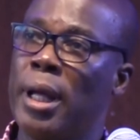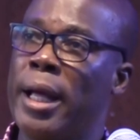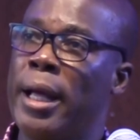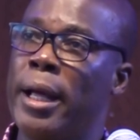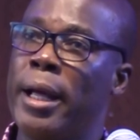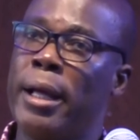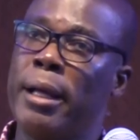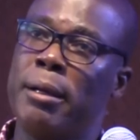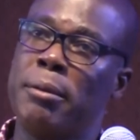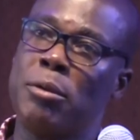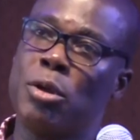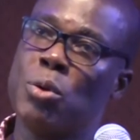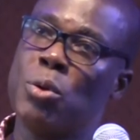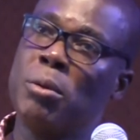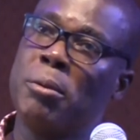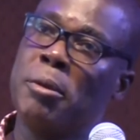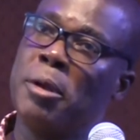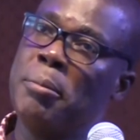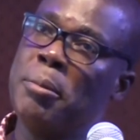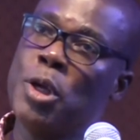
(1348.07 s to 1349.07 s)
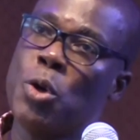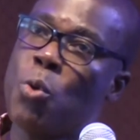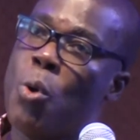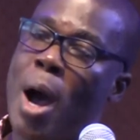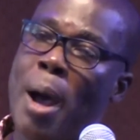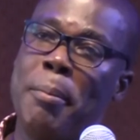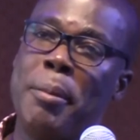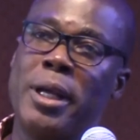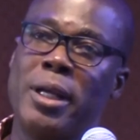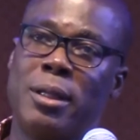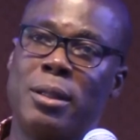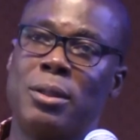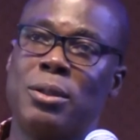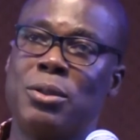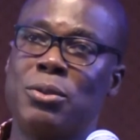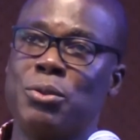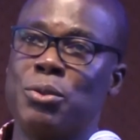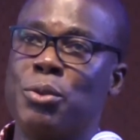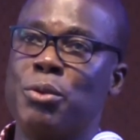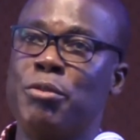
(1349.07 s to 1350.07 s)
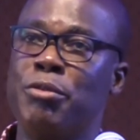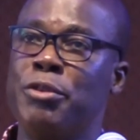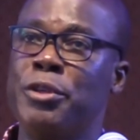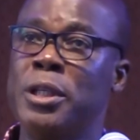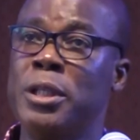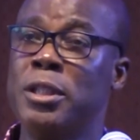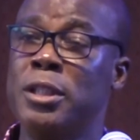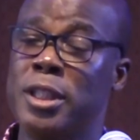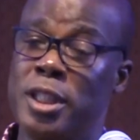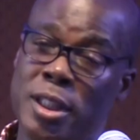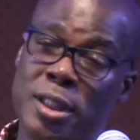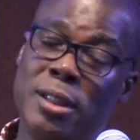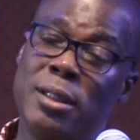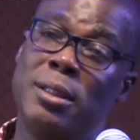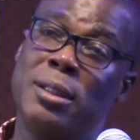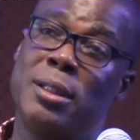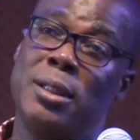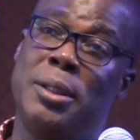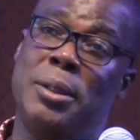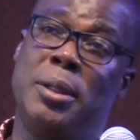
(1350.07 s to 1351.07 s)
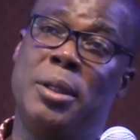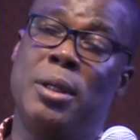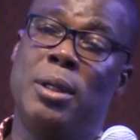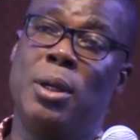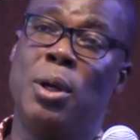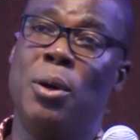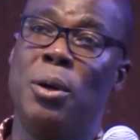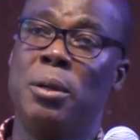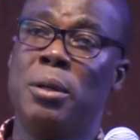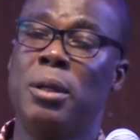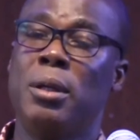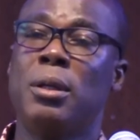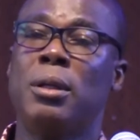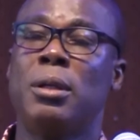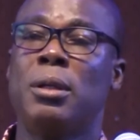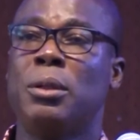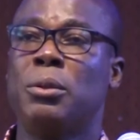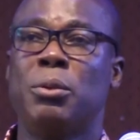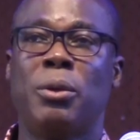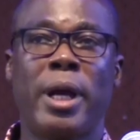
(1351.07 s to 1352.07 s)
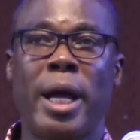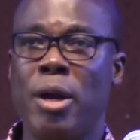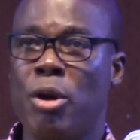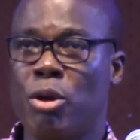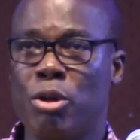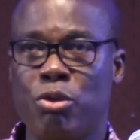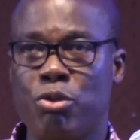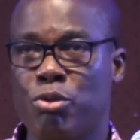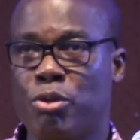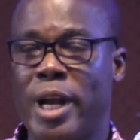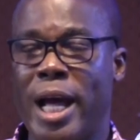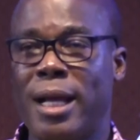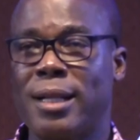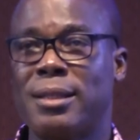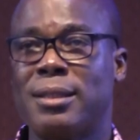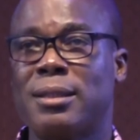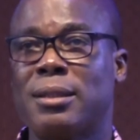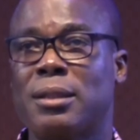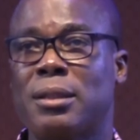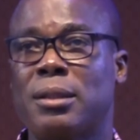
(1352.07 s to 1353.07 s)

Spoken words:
a requirement to Afeadie. You cannot do that.